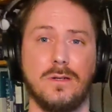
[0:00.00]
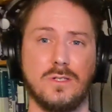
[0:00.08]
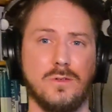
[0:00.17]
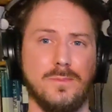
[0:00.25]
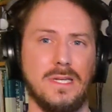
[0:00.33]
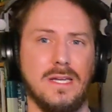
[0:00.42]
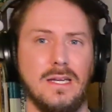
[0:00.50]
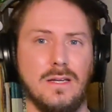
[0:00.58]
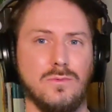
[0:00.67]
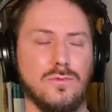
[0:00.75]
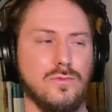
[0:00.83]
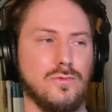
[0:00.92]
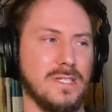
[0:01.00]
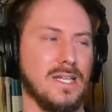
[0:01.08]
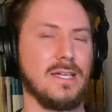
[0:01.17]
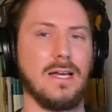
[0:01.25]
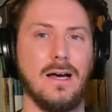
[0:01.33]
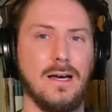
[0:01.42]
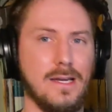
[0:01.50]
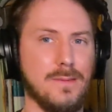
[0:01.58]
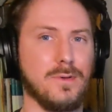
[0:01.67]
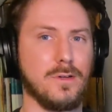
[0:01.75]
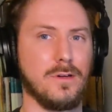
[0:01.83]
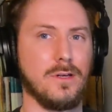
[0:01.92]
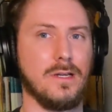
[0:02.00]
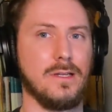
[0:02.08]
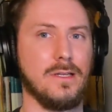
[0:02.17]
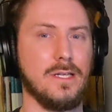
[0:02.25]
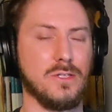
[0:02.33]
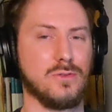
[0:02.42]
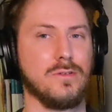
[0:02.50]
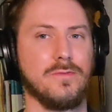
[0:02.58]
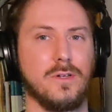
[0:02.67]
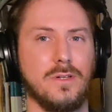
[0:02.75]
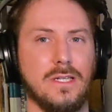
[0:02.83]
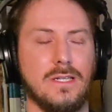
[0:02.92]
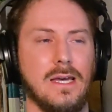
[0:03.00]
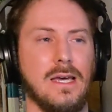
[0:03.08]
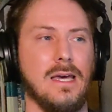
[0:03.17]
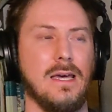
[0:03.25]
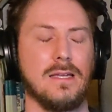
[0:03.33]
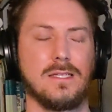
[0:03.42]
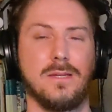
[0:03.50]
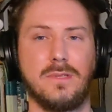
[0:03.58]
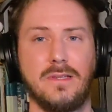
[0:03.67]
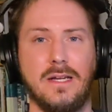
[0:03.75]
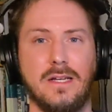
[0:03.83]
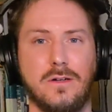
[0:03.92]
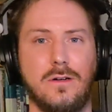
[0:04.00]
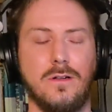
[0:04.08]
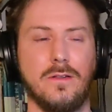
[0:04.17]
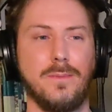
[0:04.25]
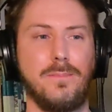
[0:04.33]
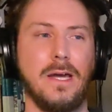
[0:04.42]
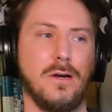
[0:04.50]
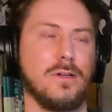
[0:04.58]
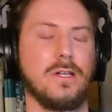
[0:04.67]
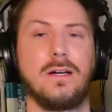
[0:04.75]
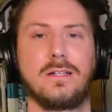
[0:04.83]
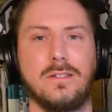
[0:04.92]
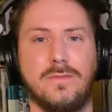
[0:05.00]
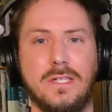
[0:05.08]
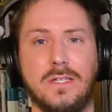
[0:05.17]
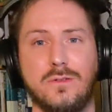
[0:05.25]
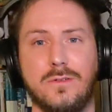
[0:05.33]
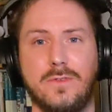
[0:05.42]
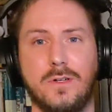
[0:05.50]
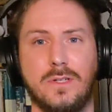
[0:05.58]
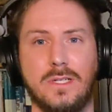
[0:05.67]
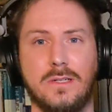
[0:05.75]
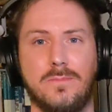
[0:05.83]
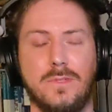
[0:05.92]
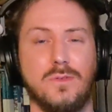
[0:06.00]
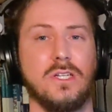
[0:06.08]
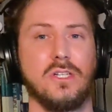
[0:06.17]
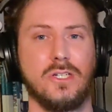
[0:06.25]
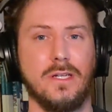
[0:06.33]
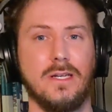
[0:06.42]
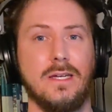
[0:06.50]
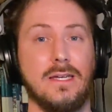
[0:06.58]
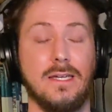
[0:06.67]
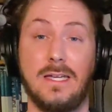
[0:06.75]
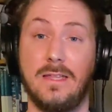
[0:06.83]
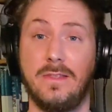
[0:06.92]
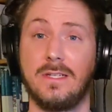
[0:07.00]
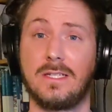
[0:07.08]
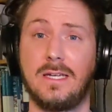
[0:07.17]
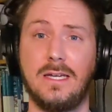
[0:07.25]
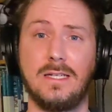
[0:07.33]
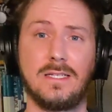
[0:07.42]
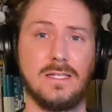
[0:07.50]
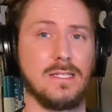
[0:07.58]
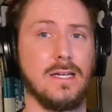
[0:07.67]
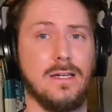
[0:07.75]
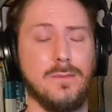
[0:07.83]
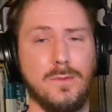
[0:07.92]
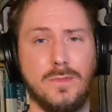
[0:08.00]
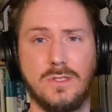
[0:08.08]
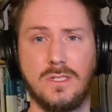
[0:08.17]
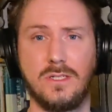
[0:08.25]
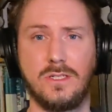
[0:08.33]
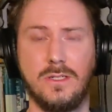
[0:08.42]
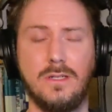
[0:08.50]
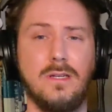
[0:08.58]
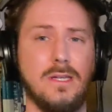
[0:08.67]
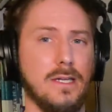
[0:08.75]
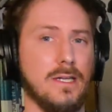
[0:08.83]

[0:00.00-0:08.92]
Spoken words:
but also being really hyper introverted, something that I call the paradox of the introverted musician in this case, since I am a musician.